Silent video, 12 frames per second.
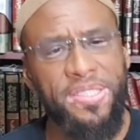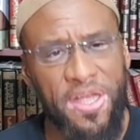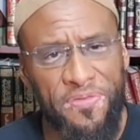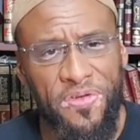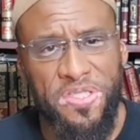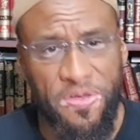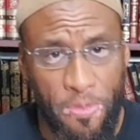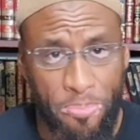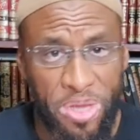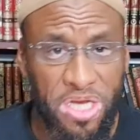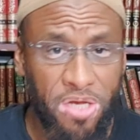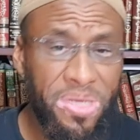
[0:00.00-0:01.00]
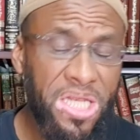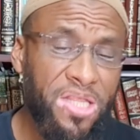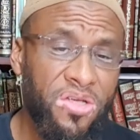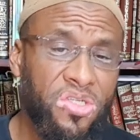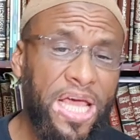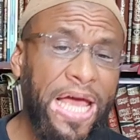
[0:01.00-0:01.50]
difference of opinion,
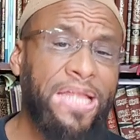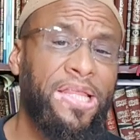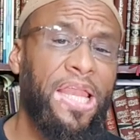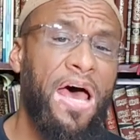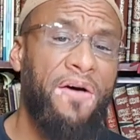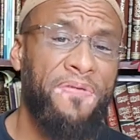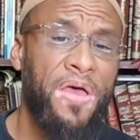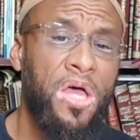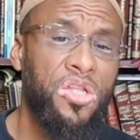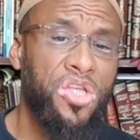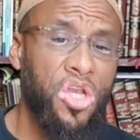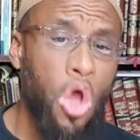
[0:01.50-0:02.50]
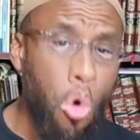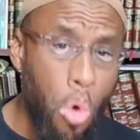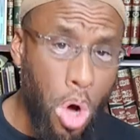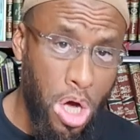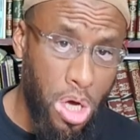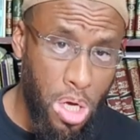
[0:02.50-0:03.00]
meaning there's ikhtilaf
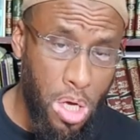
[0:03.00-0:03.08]
tanawwu'.